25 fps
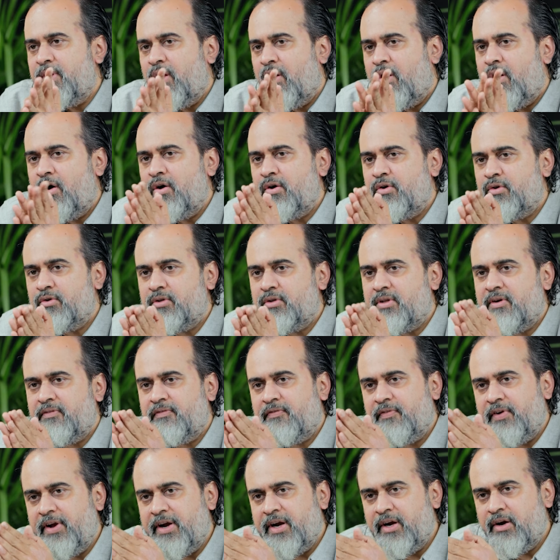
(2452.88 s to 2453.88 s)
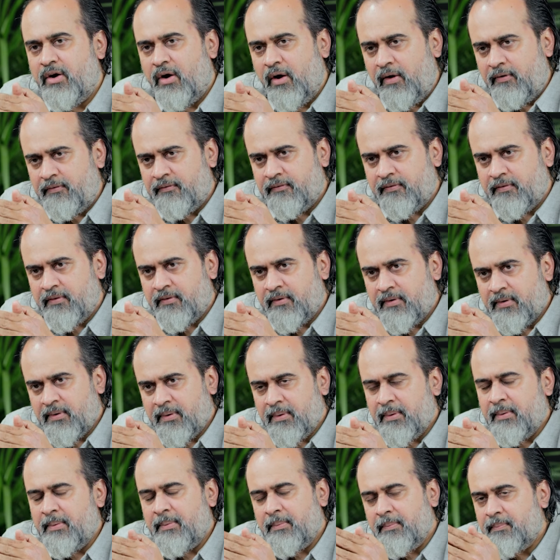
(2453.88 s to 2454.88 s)
belong to the field of
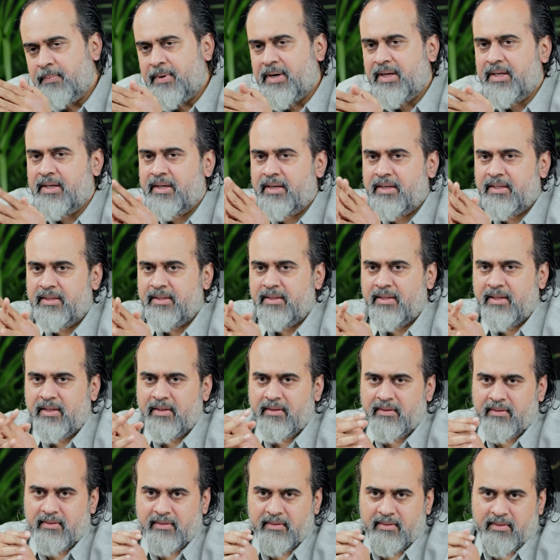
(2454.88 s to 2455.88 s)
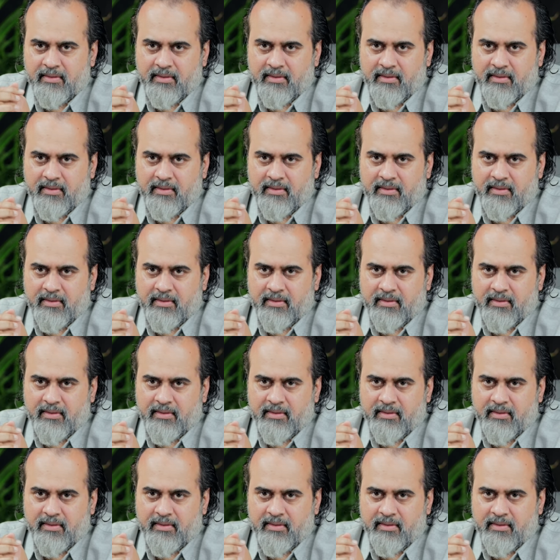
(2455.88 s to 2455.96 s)
Prakriti.